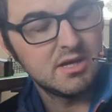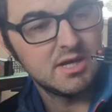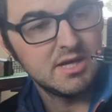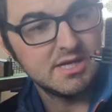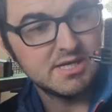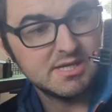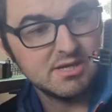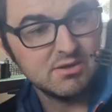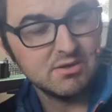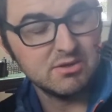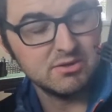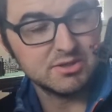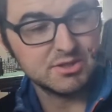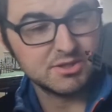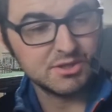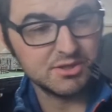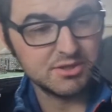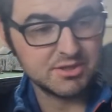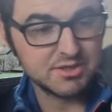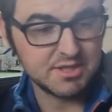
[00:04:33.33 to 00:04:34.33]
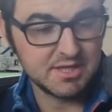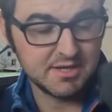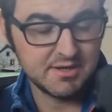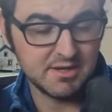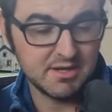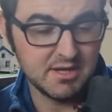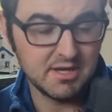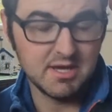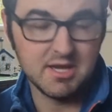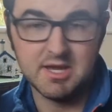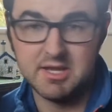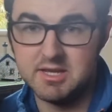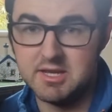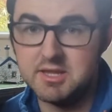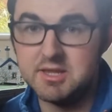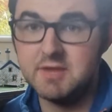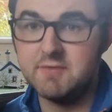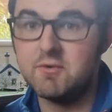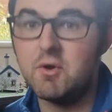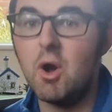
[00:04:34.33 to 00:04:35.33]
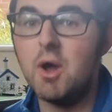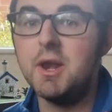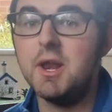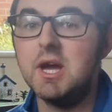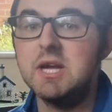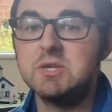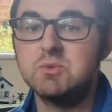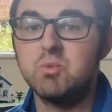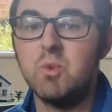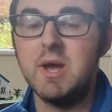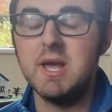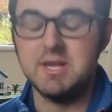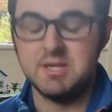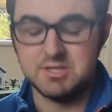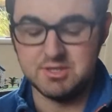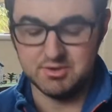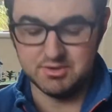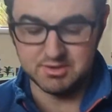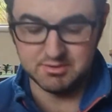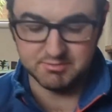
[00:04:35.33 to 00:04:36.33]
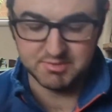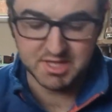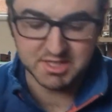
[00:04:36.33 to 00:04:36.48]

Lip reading: it still looks good. And they've got a nice weight to them.